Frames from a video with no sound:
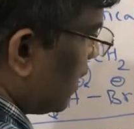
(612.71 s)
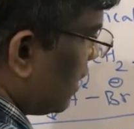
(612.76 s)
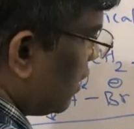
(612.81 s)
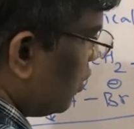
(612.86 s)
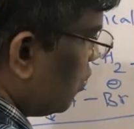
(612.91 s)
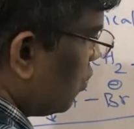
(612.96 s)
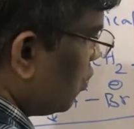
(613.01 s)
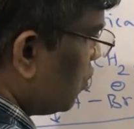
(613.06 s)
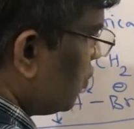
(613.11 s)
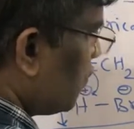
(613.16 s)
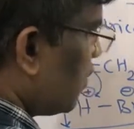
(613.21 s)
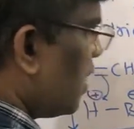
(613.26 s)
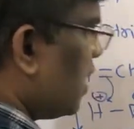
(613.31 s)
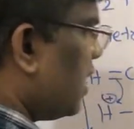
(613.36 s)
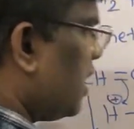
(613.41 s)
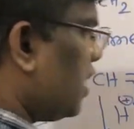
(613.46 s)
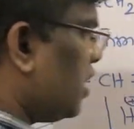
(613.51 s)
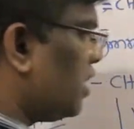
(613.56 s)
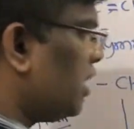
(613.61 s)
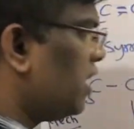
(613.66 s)

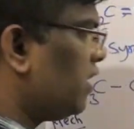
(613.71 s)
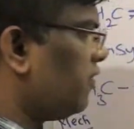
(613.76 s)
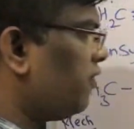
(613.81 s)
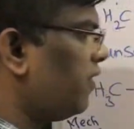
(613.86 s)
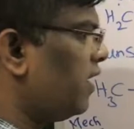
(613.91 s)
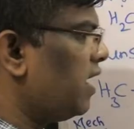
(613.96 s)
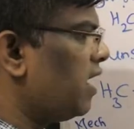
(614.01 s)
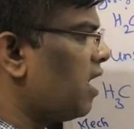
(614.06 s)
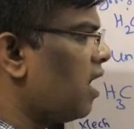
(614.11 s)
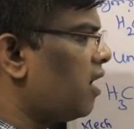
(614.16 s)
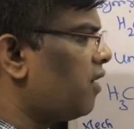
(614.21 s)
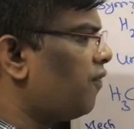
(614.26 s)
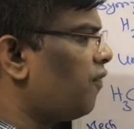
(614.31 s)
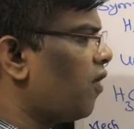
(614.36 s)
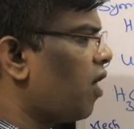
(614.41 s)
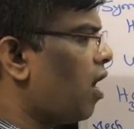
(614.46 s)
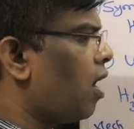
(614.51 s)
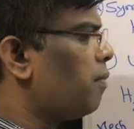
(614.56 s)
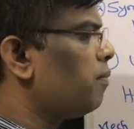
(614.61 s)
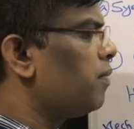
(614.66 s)
usually it will not
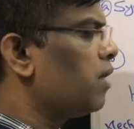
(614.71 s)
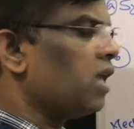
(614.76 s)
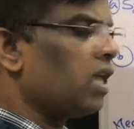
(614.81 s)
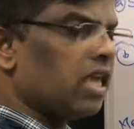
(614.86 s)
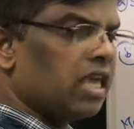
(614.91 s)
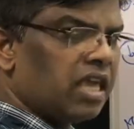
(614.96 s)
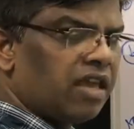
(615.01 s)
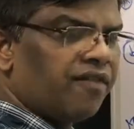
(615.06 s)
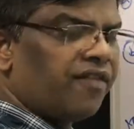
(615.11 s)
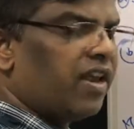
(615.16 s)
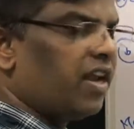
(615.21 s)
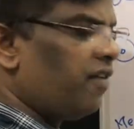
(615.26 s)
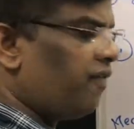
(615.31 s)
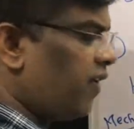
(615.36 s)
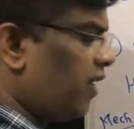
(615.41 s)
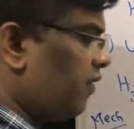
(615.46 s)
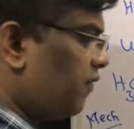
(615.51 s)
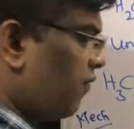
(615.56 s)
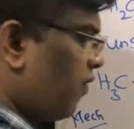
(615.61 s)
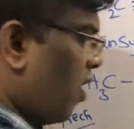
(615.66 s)
form. Even if
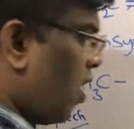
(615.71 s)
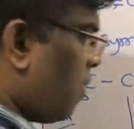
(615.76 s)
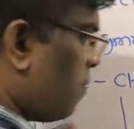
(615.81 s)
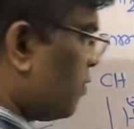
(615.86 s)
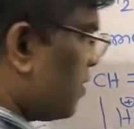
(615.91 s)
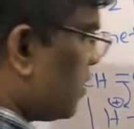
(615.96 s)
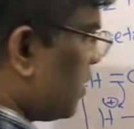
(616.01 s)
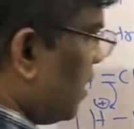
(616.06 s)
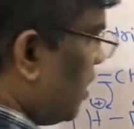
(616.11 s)
it forms,